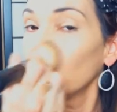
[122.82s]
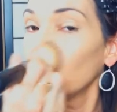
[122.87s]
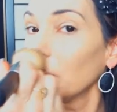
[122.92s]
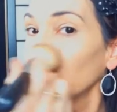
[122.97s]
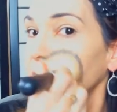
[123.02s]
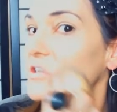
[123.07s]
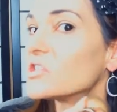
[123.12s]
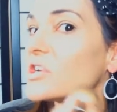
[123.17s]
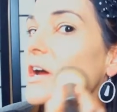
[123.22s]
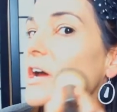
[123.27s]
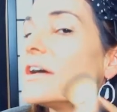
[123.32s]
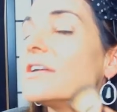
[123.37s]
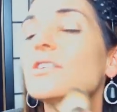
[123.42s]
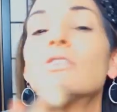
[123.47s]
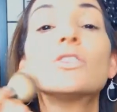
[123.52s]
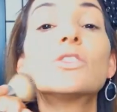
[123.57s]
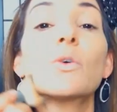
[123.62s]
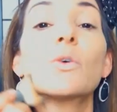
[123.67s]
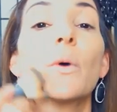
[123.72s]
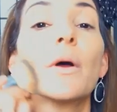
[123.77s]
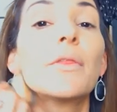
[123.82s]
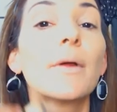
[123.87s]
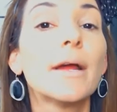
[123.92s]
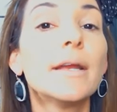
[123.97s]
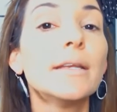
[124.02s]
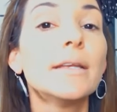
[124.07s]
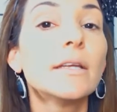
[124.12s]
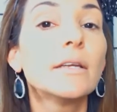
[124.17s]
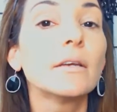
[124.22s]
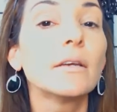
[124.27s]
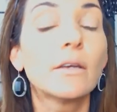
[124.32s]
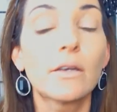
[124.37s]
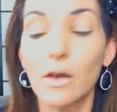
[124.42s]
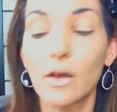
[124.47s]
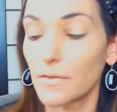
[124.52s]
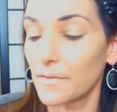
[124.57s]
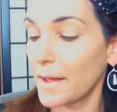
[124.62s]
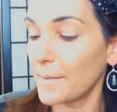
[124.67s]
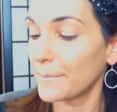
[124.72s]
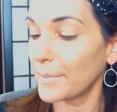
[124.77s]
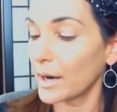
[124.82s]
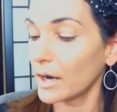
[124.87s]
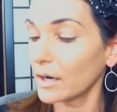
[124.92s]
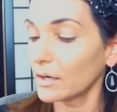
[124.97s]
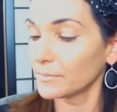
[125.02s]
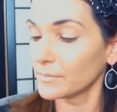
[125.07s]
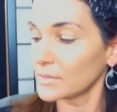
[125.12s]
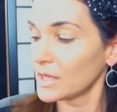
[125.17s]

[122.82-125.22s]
be the judge as to whether I did good on that part.